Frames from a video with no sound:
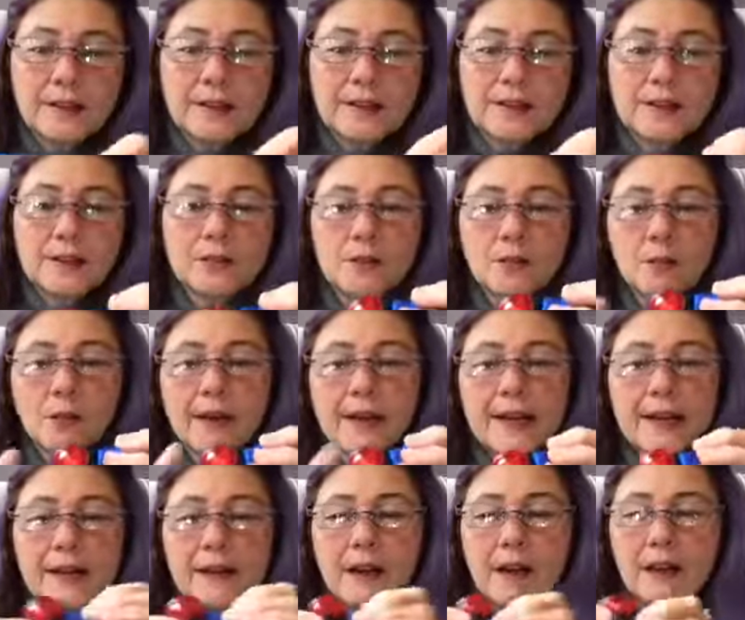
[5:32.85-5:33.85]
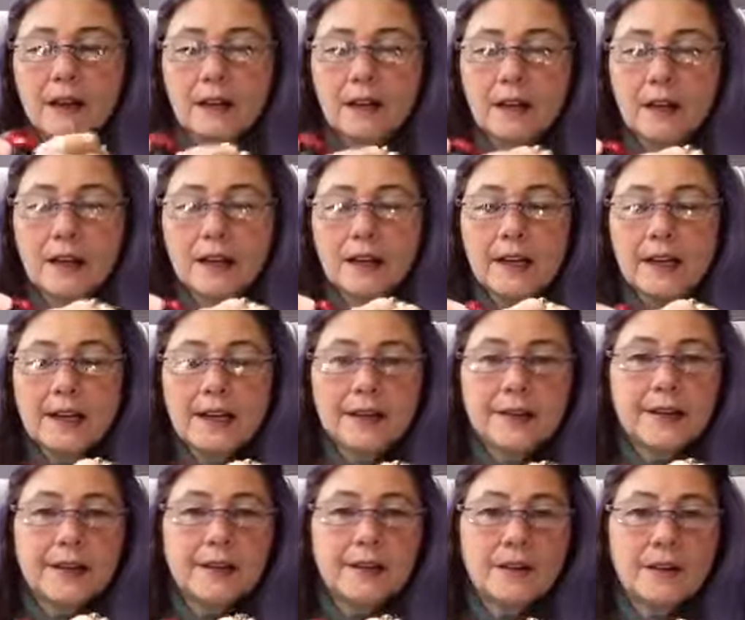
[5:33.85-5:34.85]
It's a great collar, and
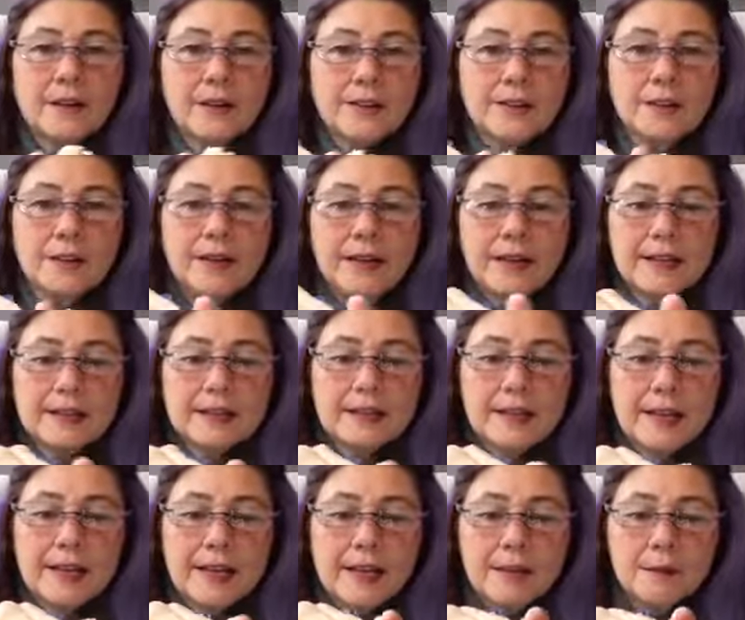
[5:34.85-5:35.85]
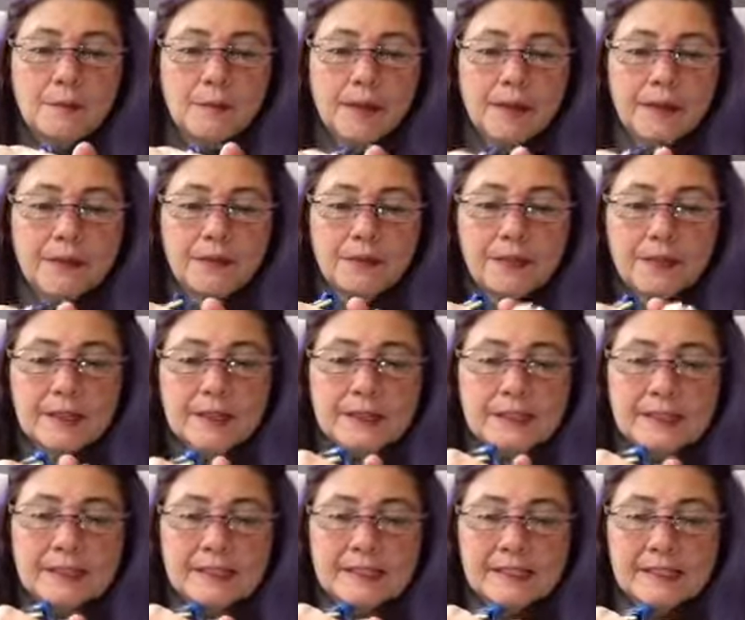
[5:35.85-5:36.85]
then it also has the added benefit
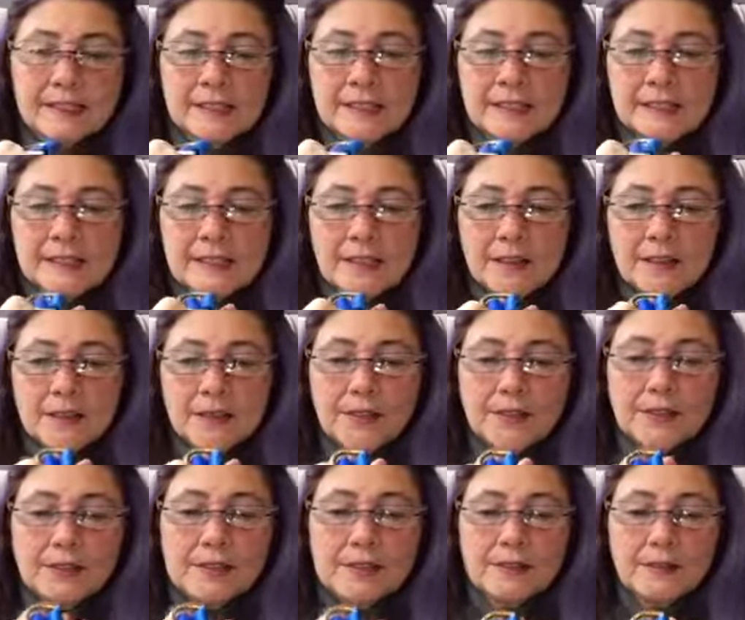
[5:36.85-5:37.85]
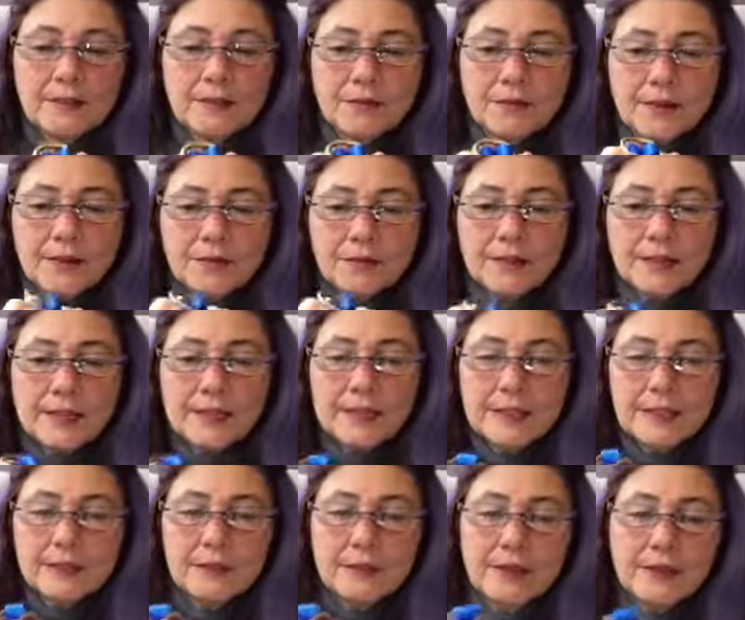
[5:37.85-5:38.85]
of this
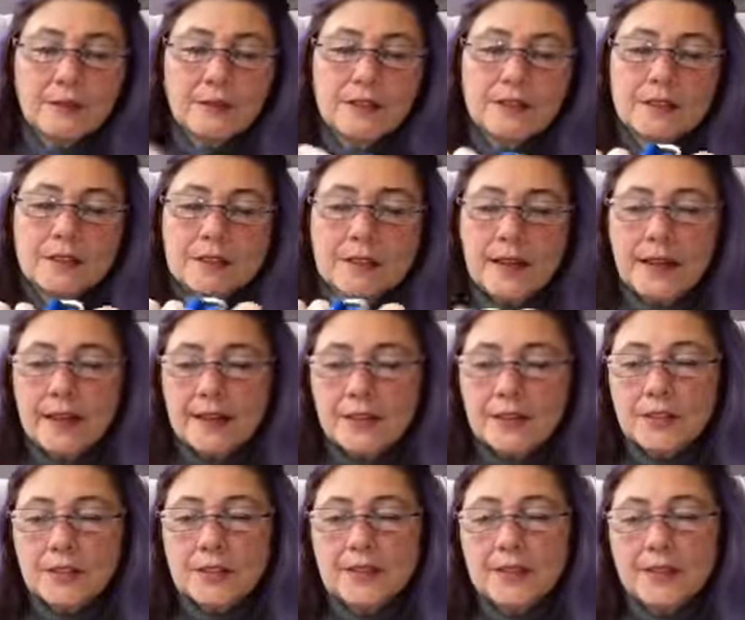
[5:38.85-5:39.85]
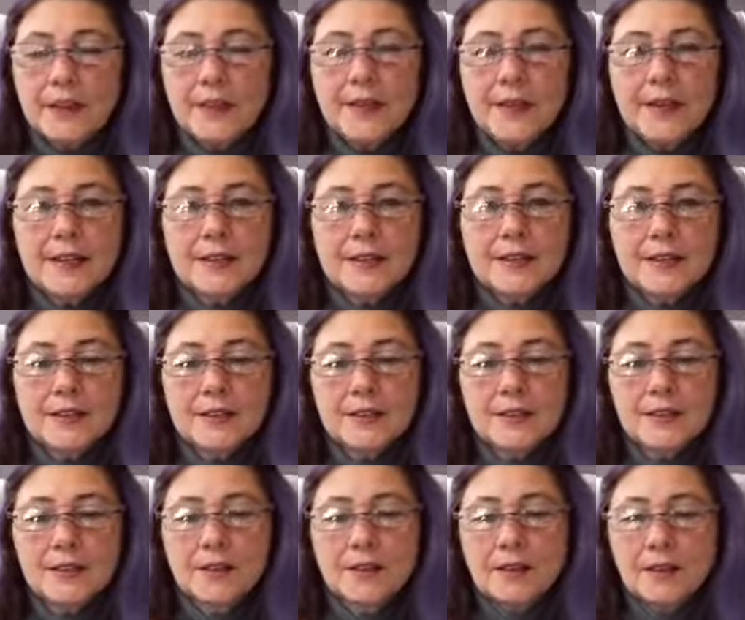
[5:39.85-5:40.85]
reflecting light, which is actually not that easy to
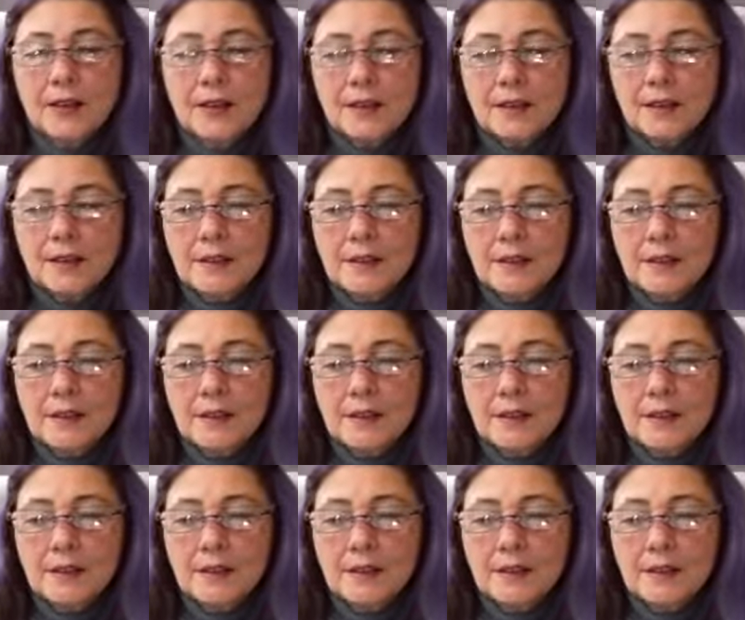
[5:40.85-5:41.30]
turn on.